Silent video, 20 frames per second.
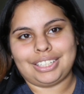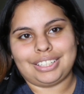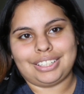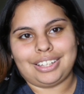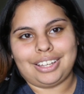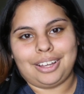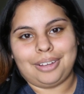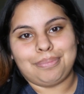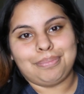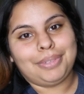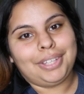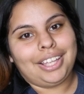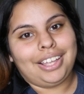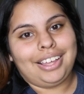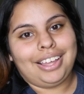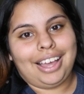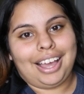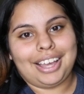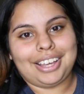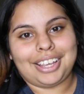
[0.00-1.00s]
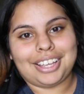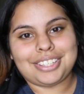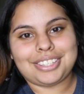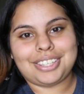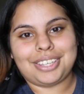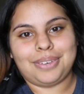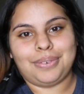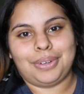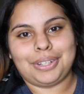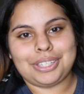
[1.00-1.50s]
I guess
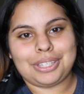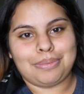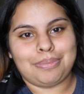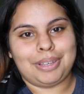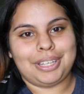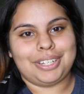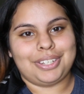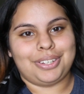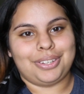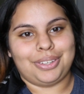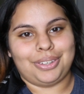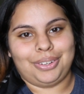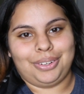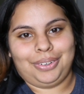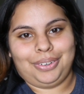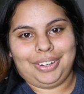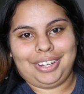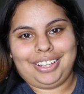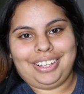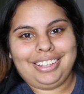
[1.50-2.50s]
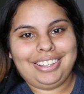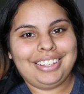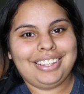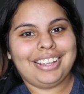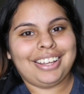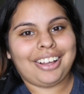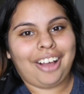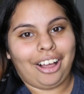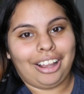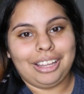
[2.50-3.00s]
he wants me to
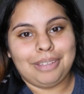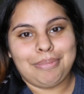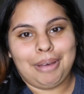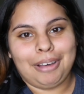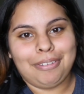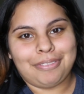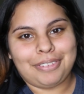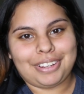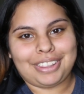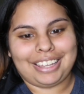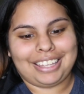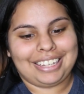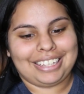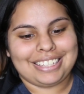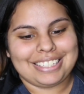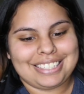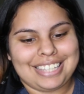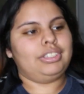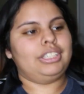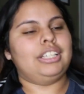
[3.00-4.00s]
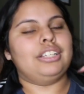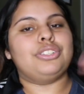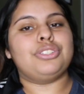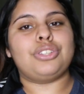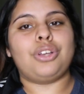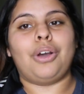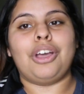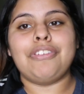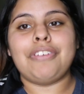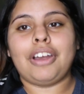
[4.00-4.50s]
call him out for things.
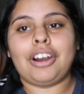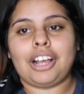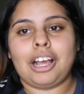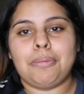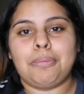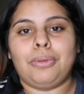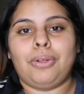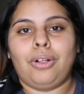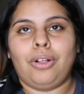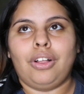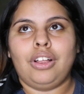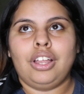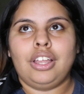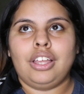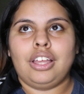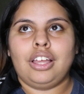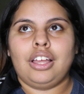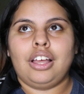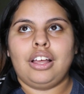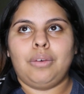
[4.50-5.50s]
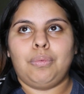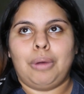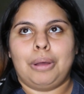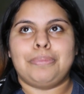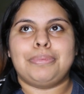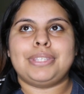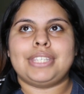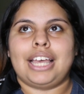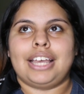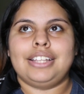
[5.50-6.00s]
So I found a couple
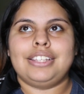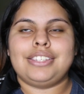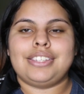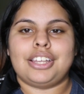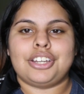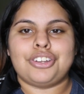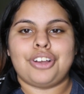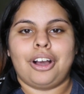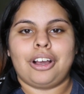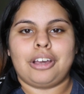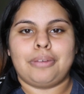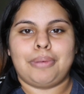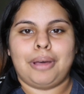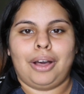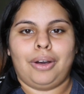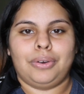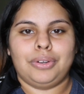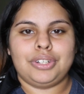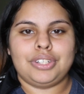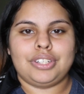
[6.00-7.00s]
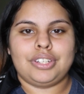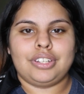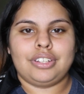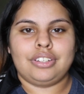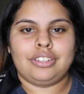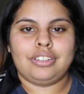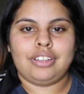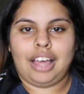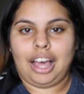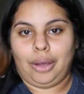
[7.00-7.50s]
websites that talk about
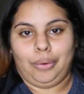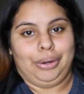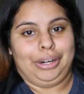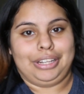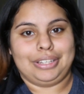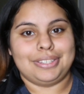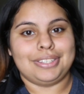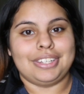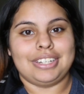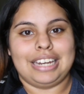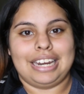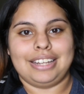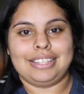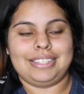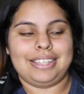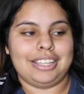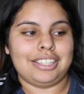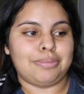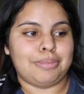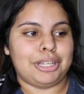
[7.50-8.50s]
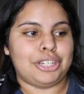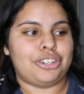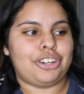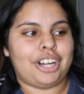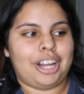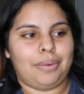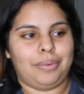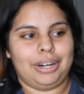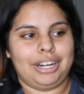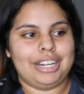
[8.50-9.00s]
how it is to date a CS major,
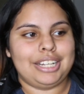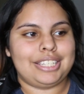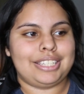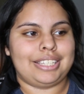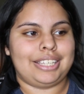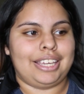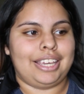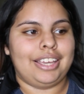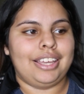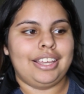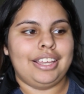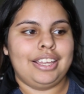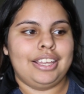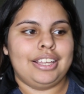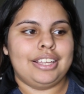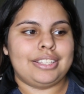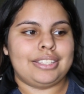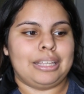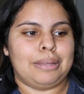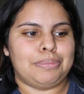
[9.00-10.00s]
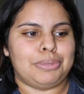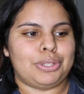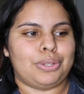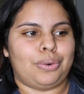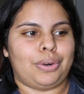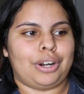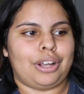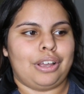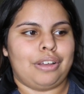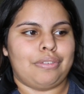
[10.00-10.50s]
and I wanted to see
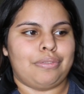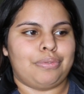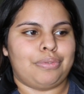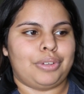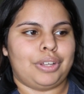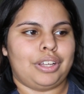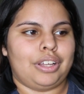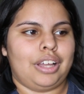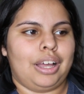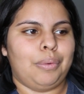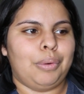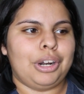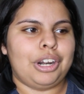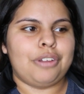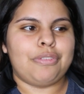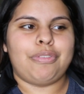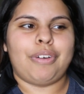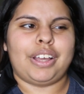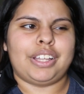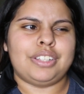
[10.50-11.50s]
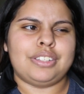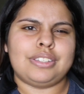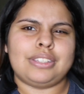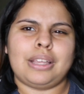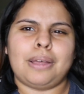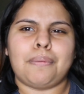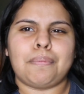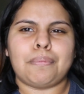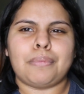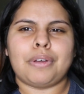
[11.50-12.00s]
I wanted to find
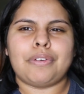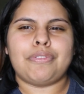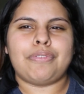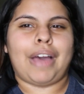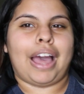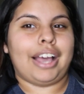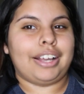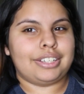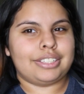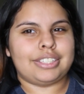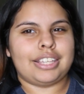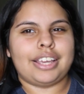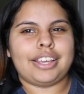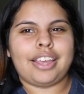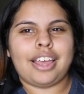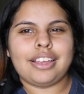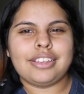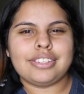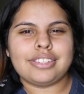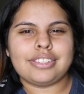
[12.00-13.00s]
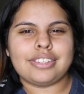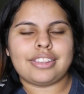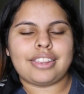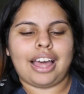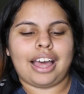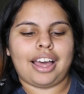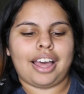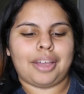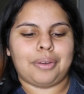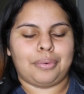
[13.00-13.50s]
some facts, I guess,
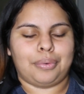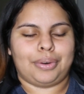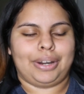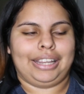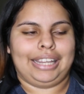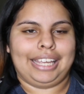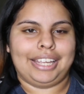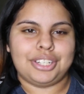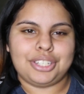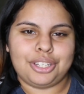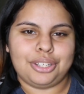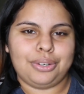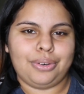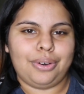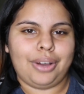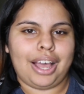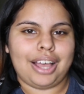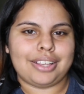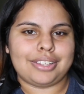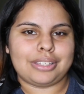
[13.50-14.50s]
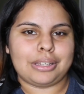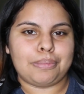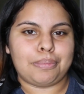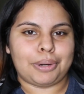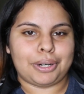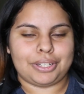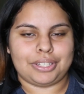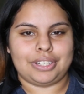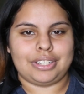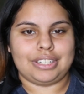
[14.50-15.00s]
that I relate to as a
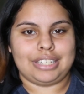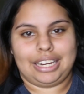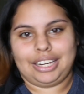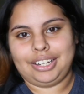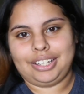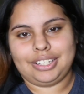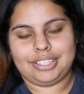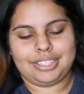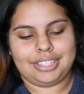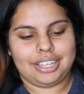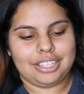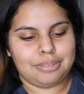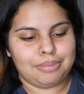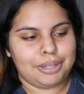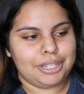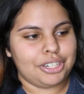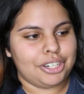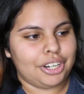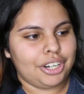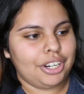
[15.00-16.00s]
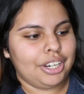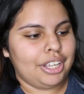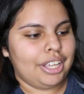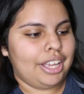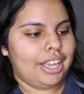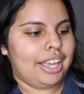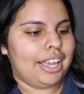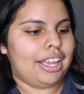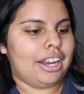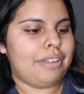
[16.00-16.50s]
person dating a CS major.
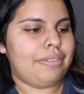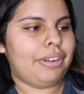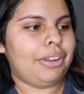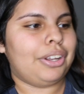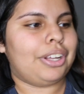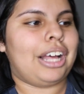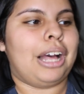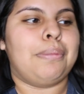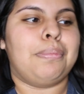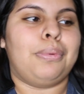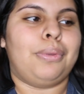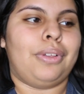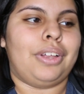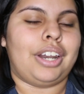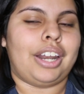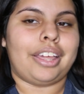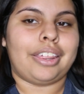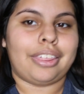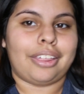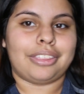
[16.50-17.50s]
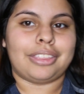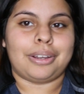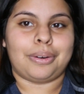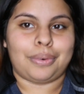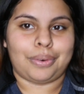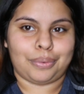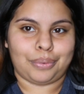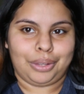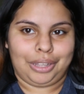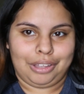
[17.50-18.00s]
And I found a couple, and I thought they
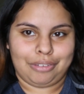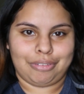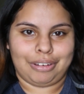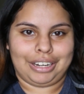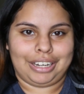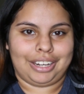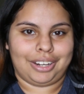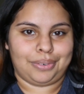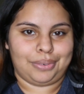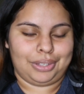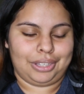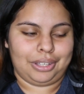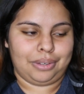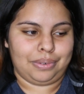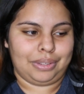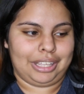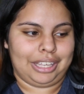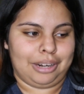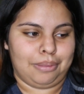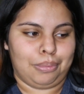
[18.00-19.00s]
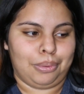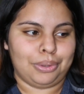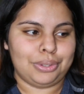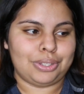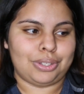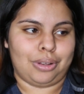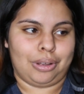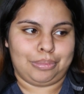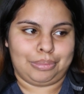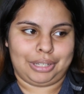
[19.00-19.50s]
were really funny and really relatable,
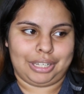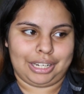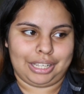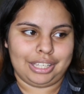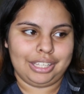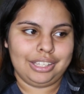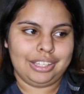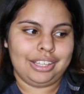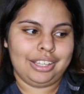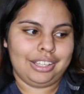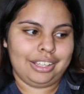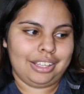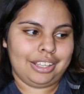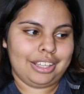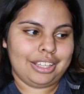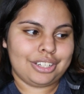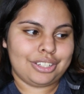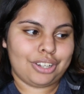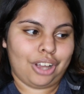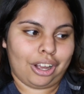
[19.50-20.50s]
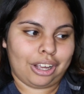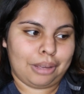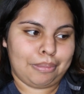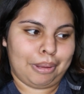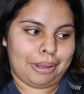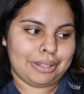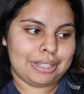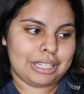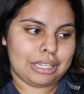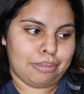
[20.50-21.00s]
so I'm gonna talk
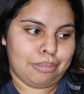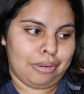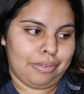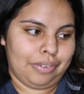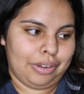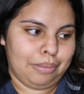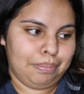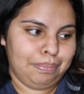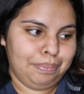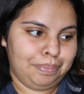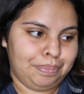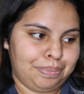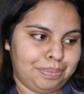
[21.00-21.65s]
about some of them.